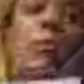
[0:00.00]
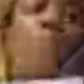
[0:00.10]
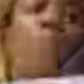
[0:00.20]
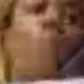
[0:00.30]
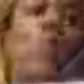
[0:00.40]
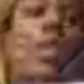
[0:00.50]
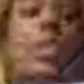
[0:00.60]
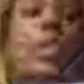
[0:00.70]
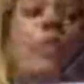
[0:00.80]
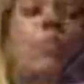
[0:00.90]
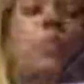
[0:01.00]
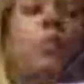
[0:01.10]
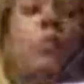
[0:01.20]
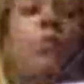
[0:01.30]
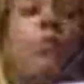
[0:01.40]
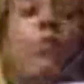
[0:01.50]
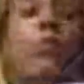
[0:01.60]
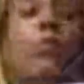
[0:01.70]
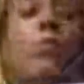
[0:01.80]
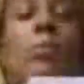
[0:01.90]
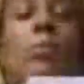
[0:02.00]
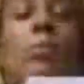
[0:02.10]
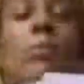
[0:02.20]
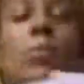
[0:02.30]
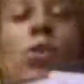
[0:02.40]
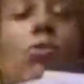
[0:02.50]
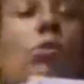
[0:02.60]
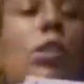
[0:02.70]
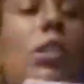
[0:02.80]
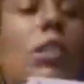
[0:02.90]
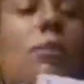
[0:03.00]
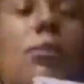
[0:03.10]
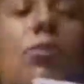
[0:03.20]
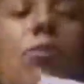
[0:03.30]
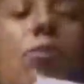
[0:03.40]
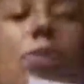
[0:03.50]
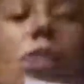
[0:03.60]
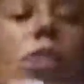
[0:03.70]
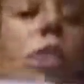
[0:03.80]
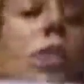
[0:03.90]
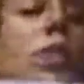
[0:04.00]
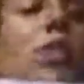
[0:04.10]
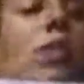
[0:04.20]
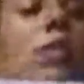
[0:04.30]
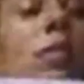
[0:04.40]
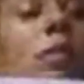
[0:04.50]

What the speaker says: you want this beautiful union, this beautiful ending.